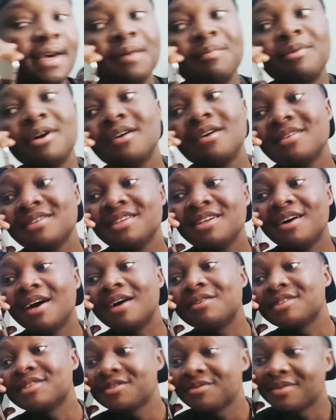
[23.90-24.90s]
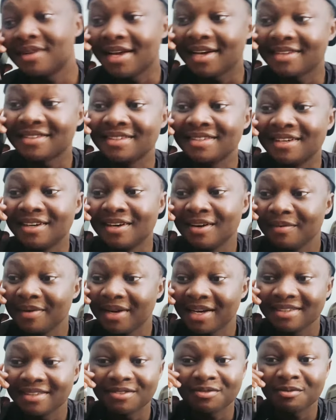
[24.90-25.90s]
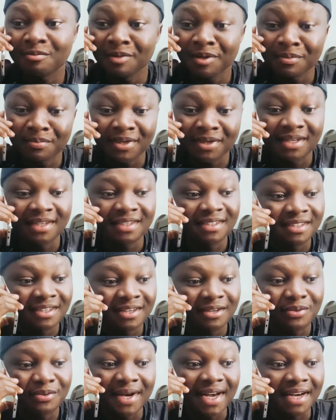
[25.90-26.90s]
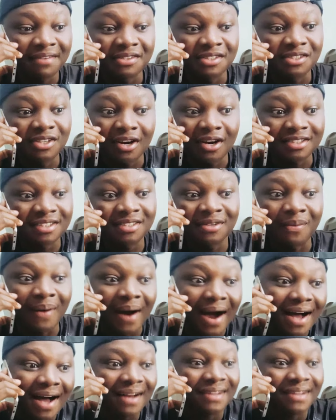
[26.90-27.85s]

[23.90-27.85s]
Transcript: bro. You know, I was just relaxing at home and I just remembered, you know, we haven't talked in a while.